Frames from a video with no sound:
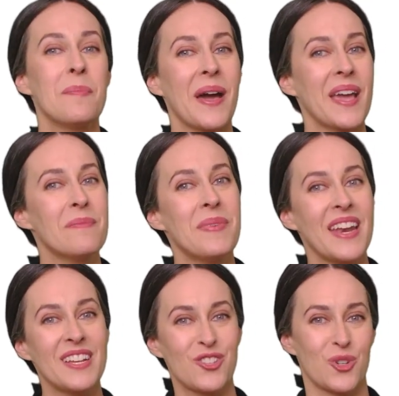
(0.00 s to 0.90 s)
by
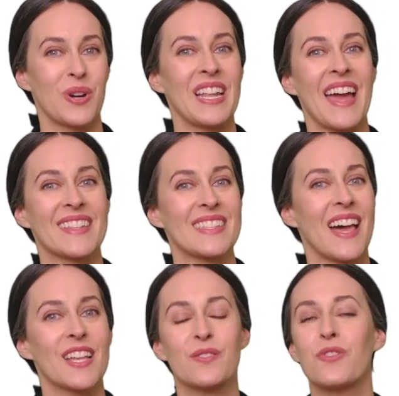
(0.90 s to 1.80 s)
embedding Storyline
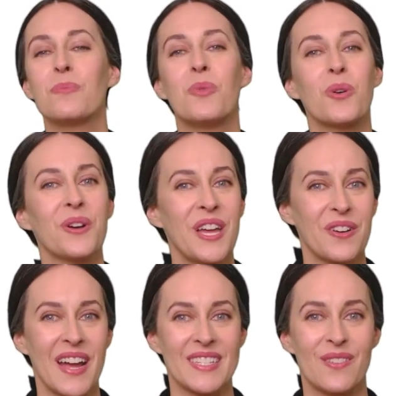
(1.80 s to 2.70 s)
slides for more
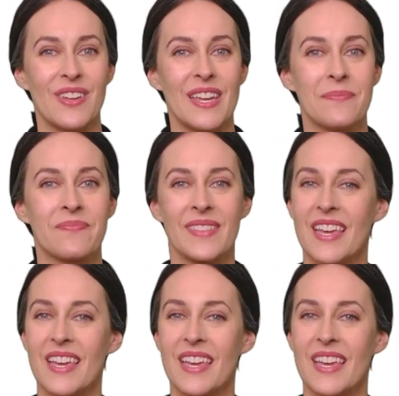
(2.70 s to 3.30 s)
interactivity.